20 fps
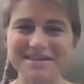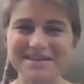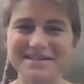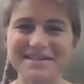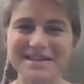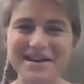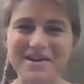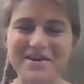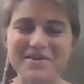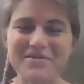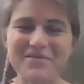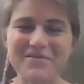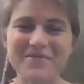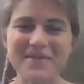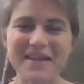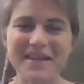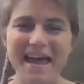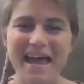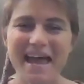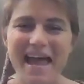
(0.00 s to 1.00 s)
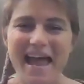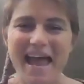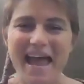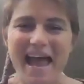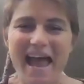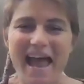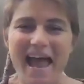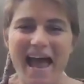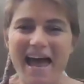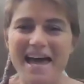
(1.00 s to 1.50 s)
So
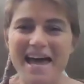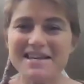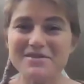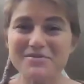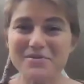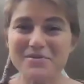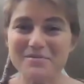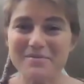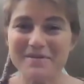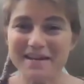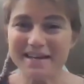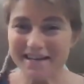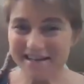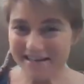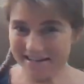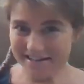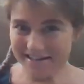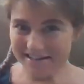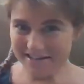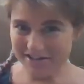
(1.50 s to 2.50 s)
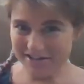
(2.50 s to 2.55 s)
as we begin this